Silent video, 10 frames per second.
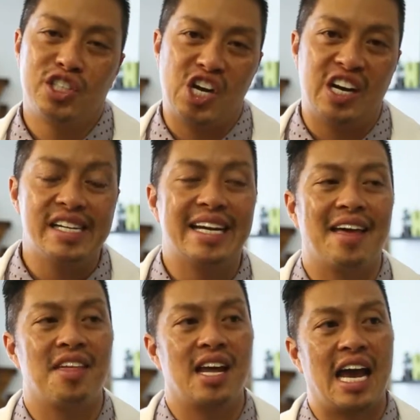Jerry.
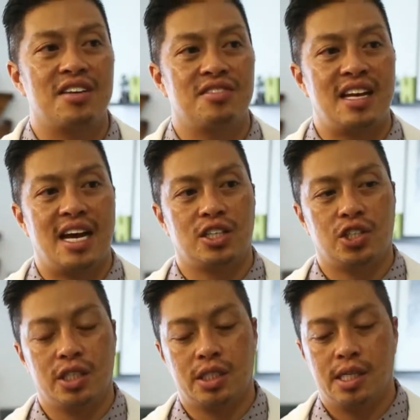And then I ask the
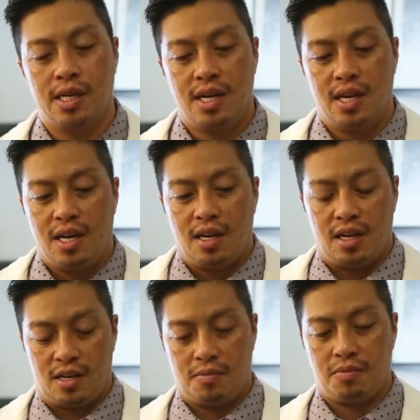actress,
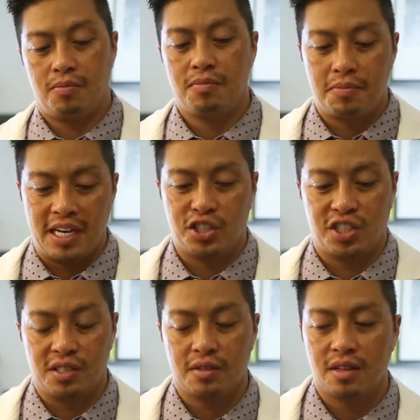um,
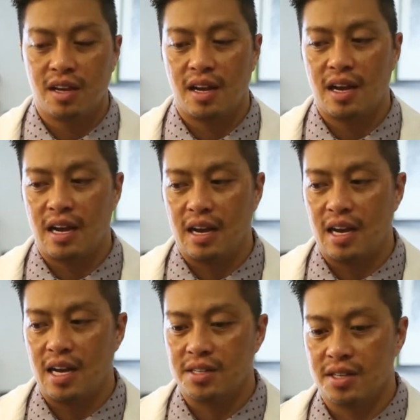patient,
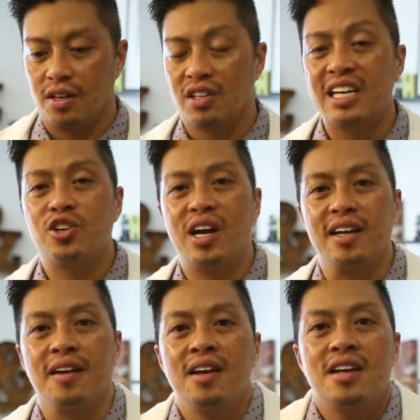I said, okay,
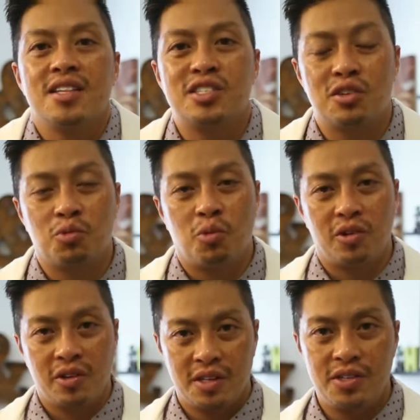great. This is what
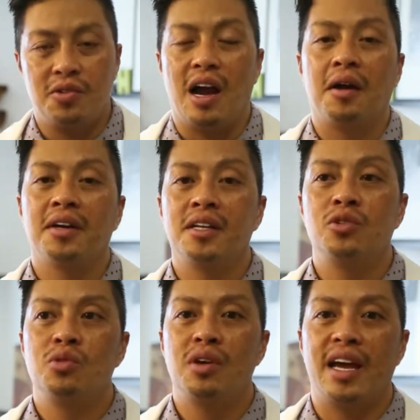we're gonna do. I'm gonna
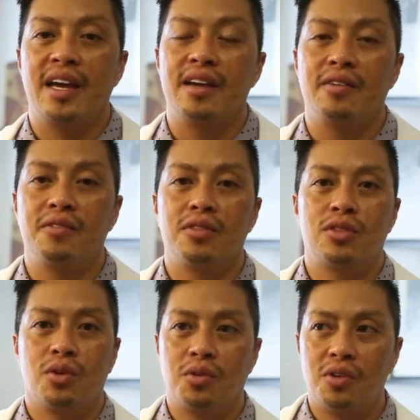do a
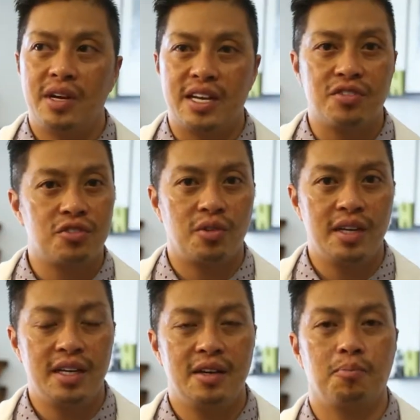thorough
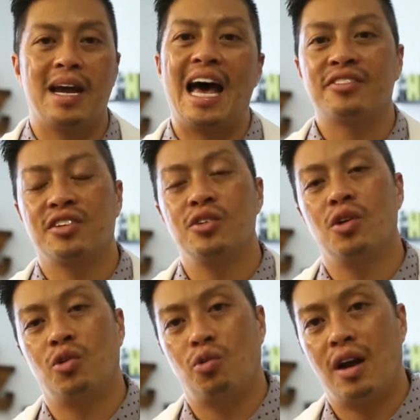history by asking
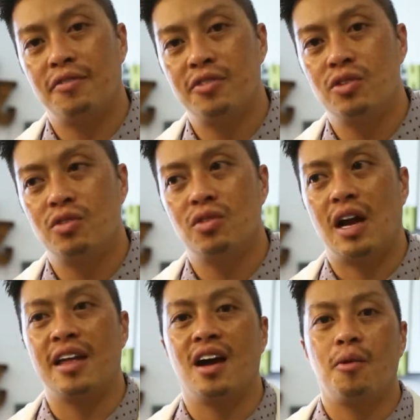you a few,
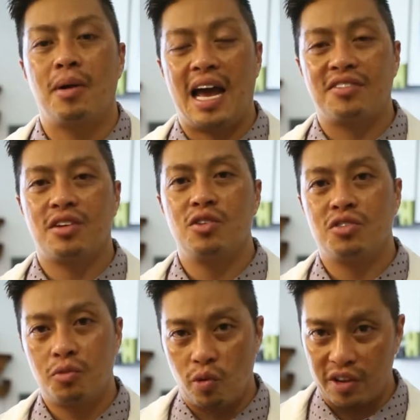you know, by asking you
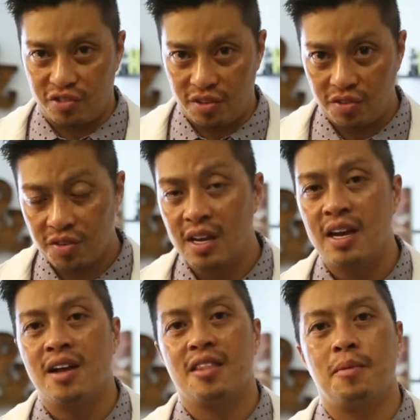some questions.
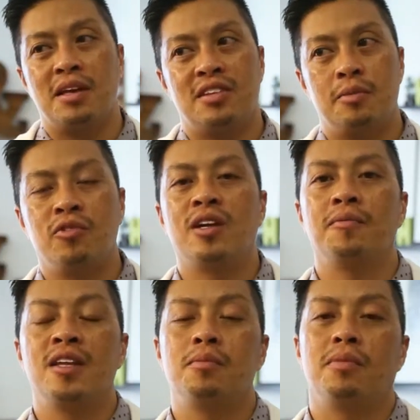They may seem
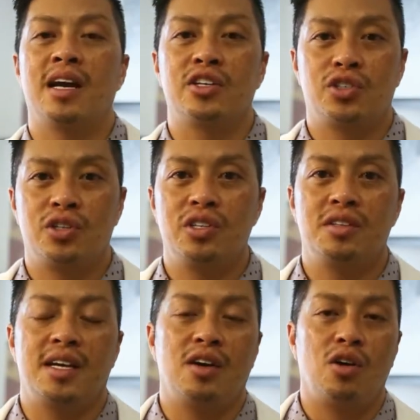redundant, but I assure you
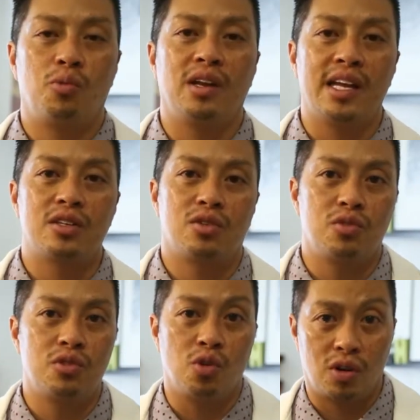they all relate to
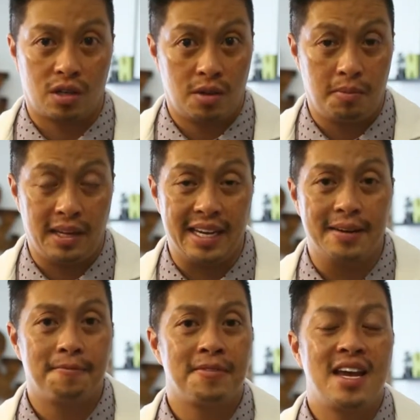your complaint.
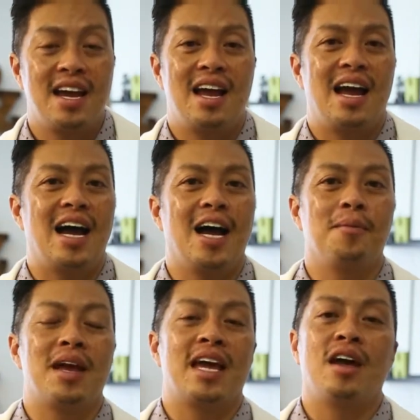
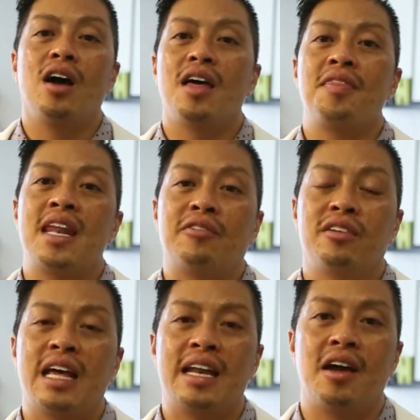Um, and, and then after
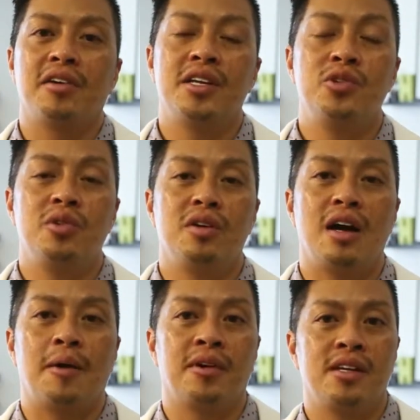that, I'm gonna do
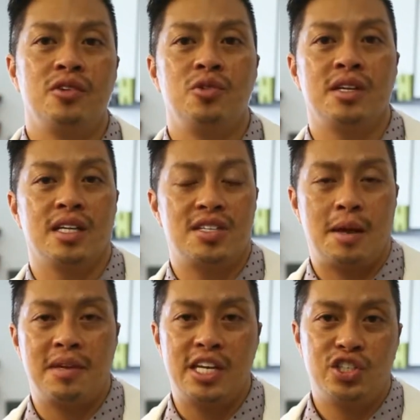I'm gonna do an
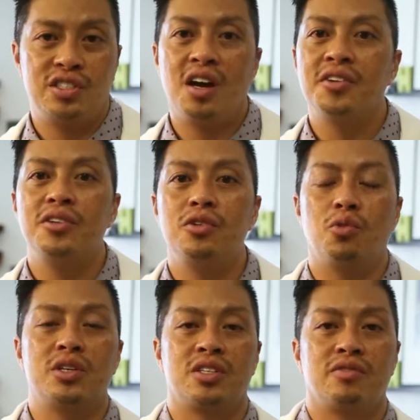examination on you,
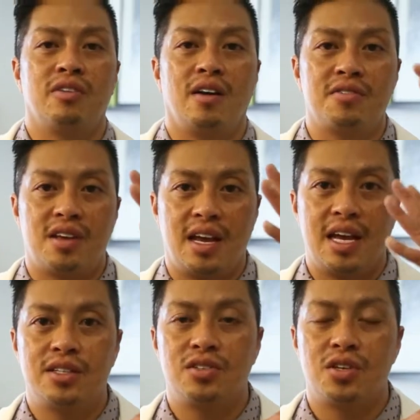which involves a
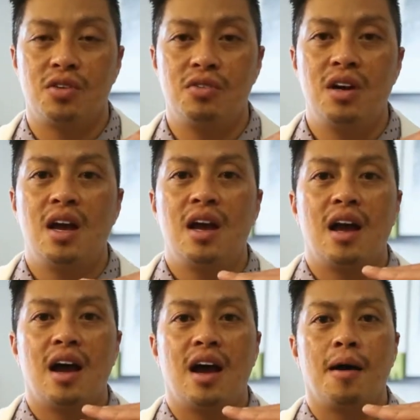head to toe,
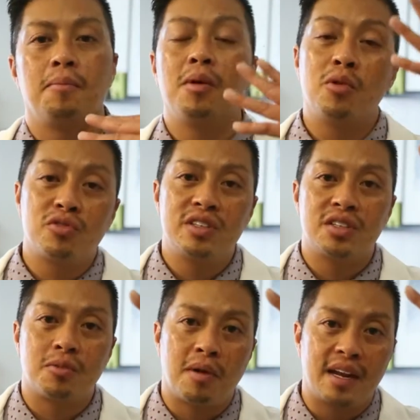um, but mostly
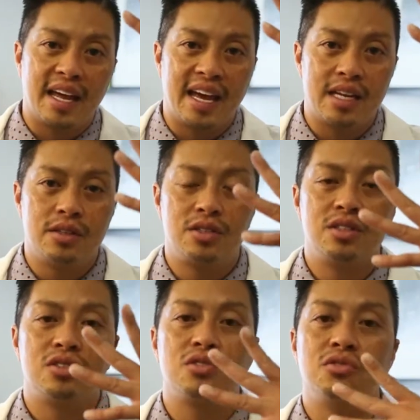just about head
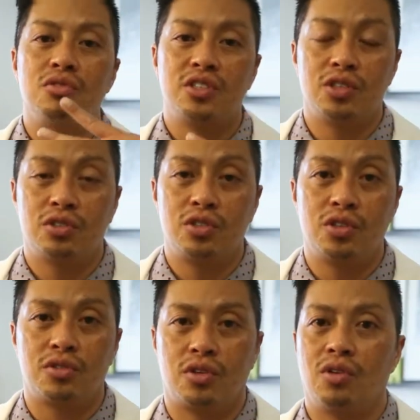to to
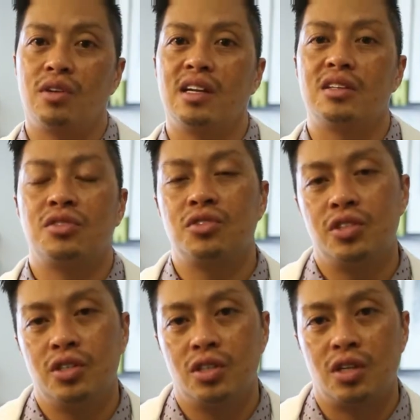your throat. Listen to
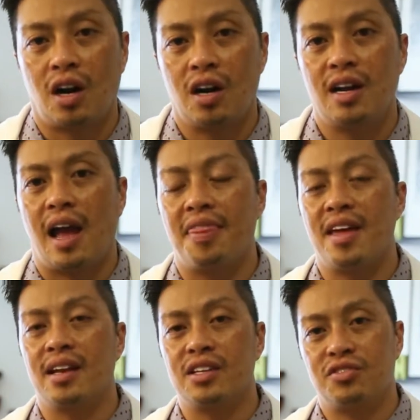your heart, and
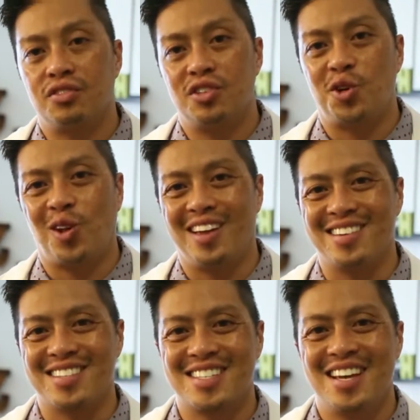then listen to your
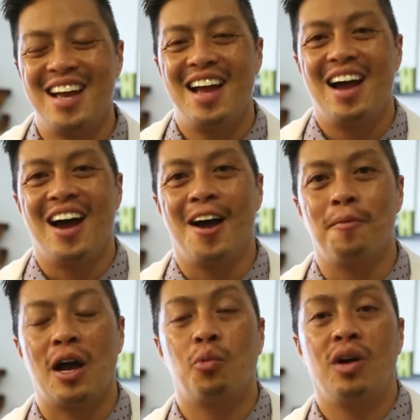lungs.
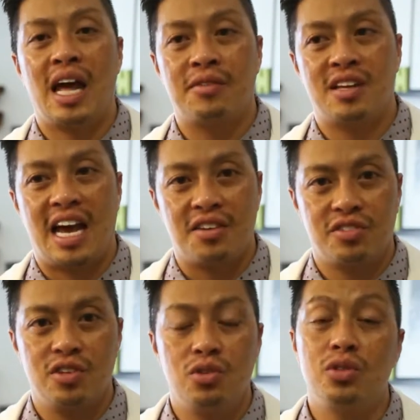Um, I will have to
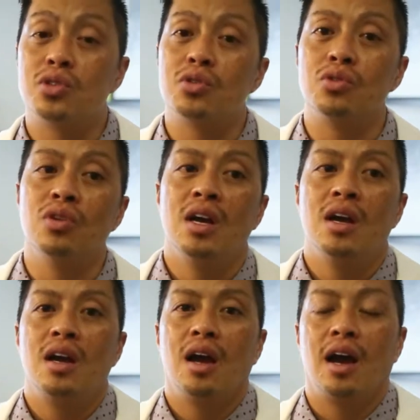ask you to
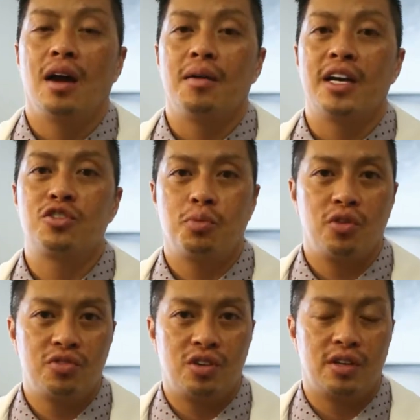uh,
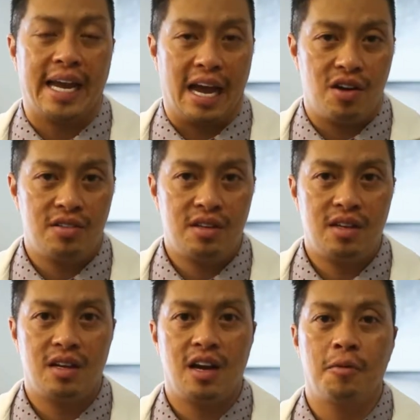expose your gown
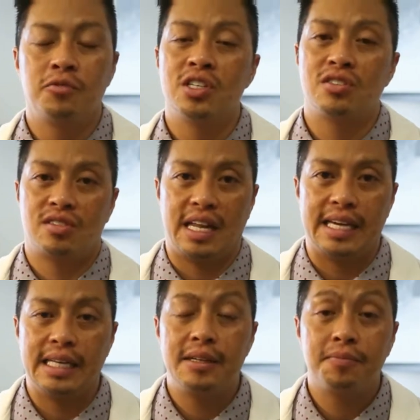um, just
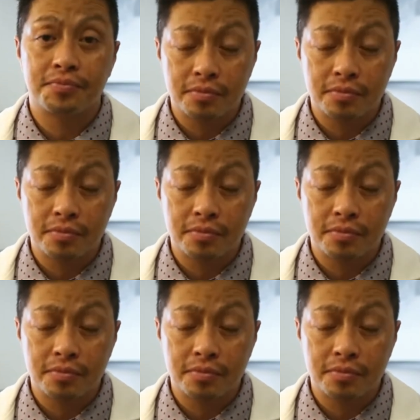slightly.